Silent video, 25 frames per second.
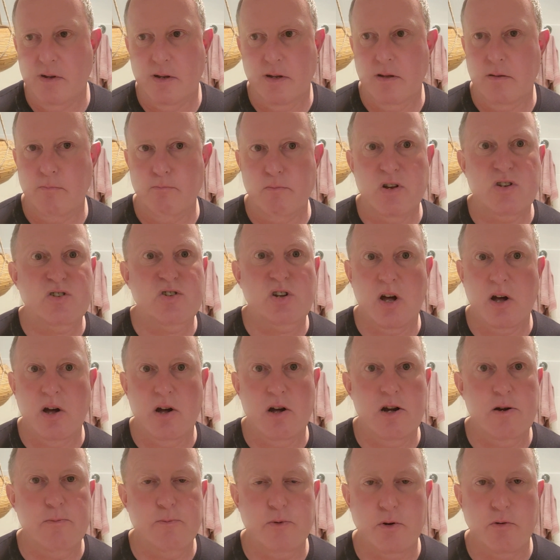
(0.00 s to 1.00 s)

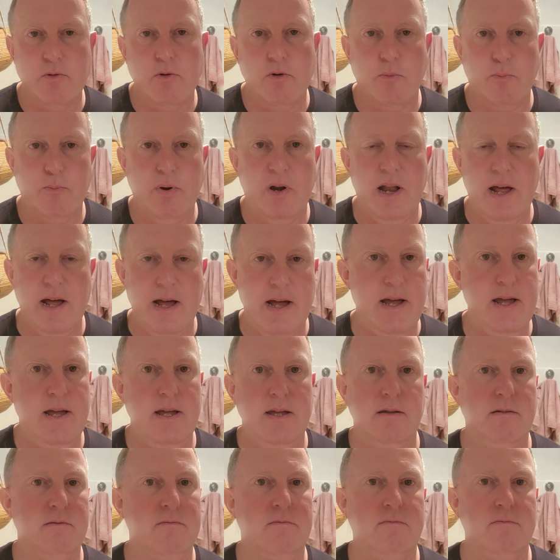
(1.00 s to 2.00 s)
Matoma will play.
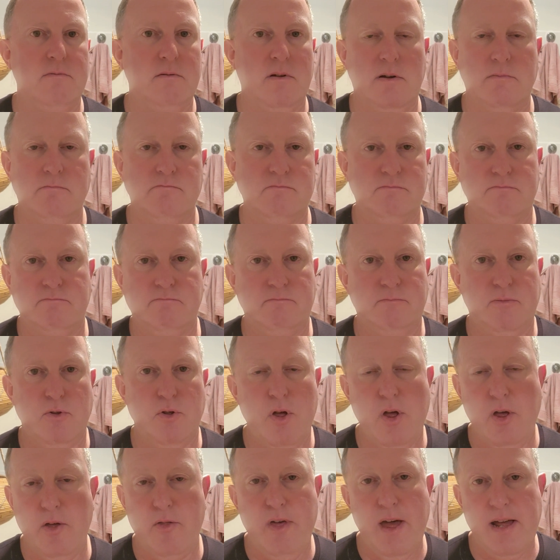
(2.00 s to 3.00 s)

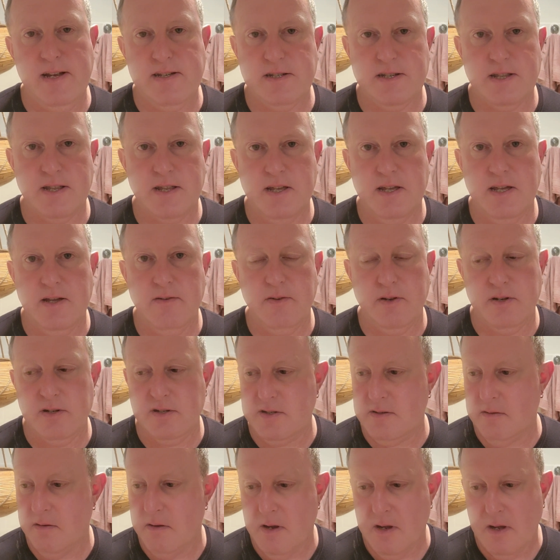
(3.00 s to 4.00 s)
That's the
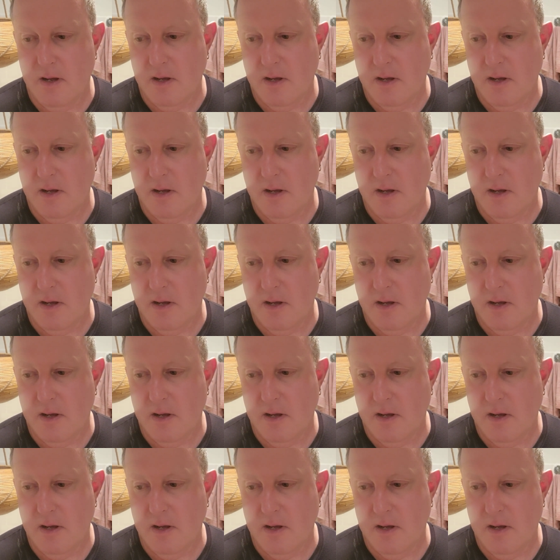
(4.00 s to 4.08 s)
given.